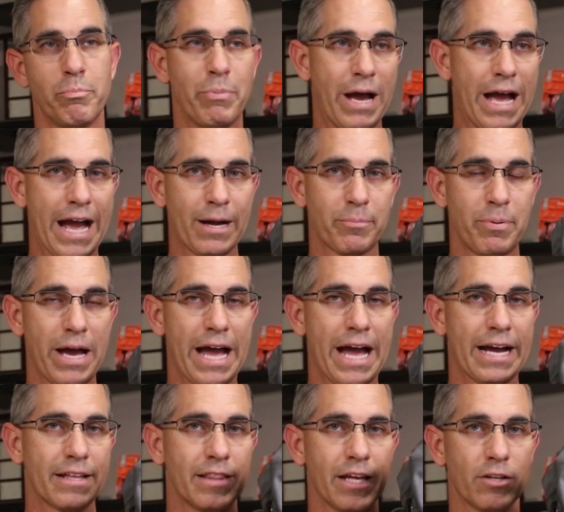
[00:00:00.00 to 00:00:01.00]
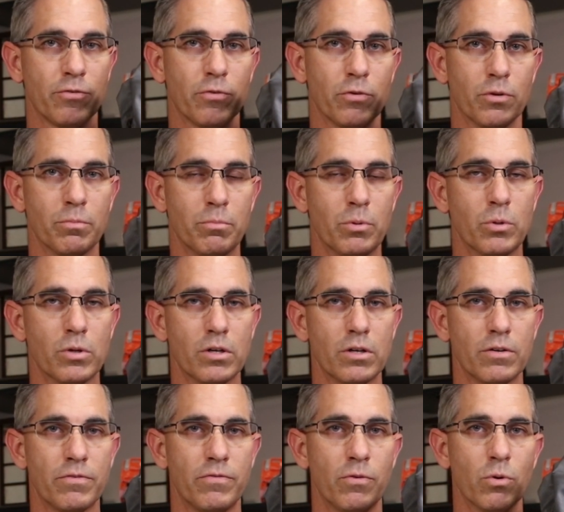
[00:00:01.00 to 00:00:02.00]
backpack that's
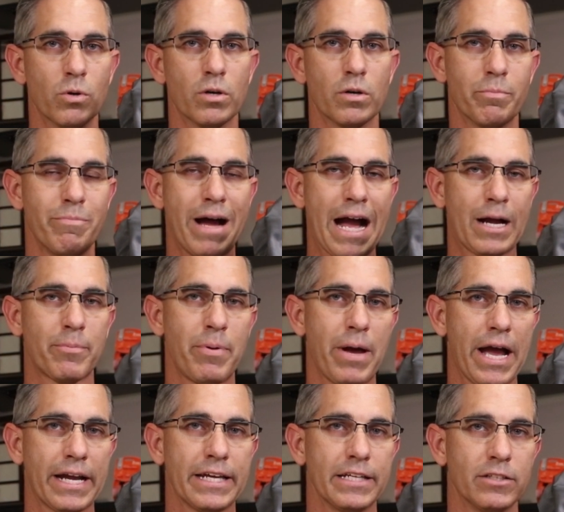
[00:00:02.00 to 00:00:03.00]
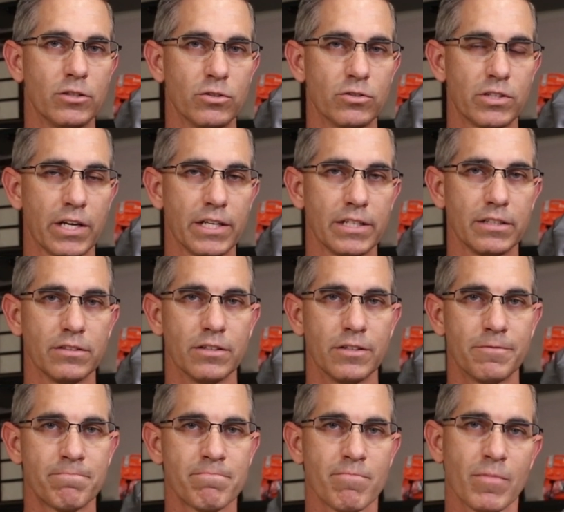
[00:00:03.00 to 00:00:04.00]
more for backpacking and those kind of things.
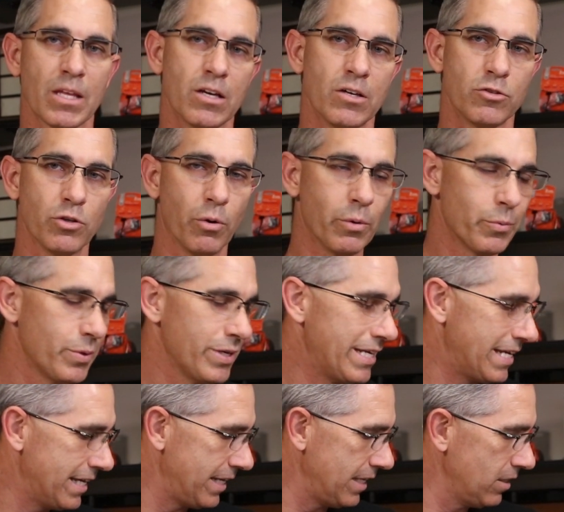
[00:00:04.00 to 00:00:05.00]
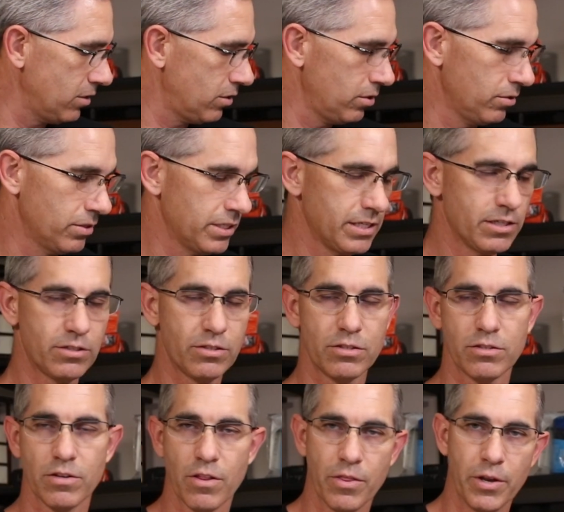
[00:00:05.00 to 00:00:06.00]
So when we get into
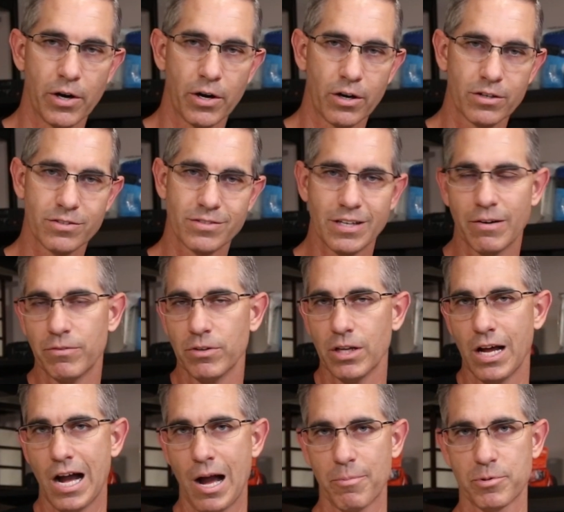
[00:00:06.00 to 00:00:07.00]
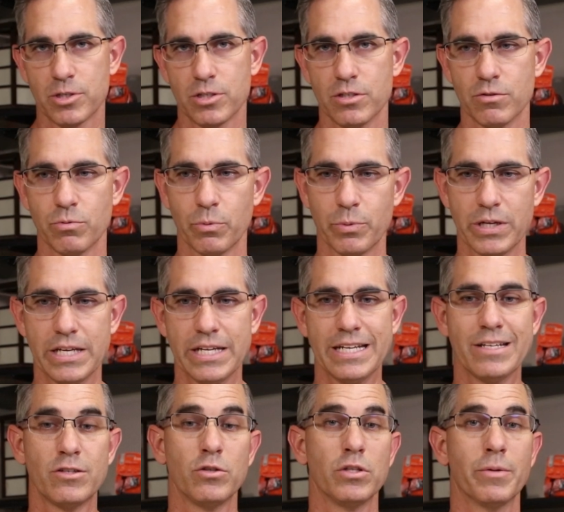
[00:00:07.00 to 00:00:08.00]
this, there are several options when we get
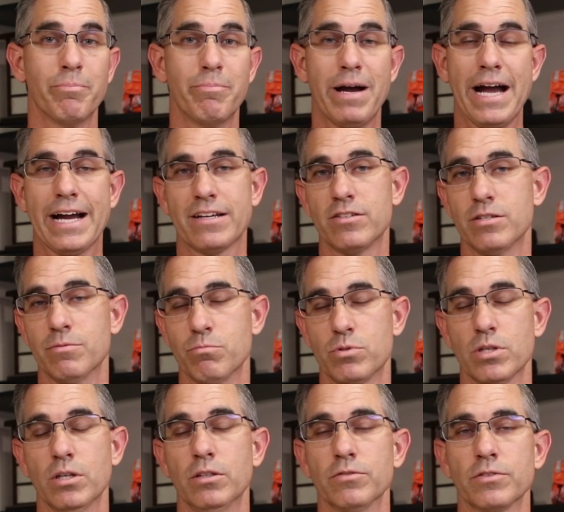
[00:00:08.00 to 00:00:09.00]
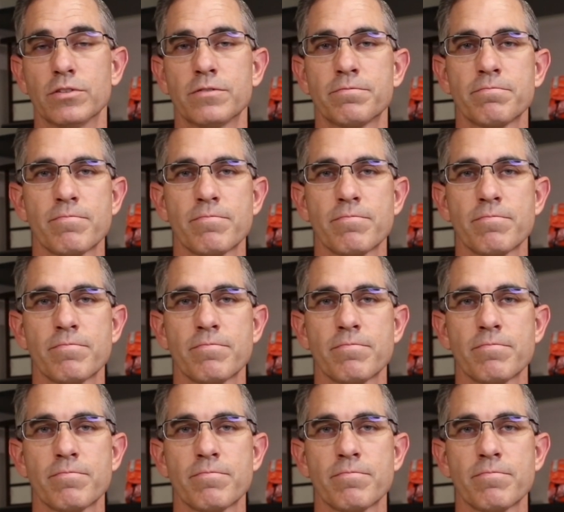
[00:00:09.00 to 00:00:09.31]
into the bags themselves.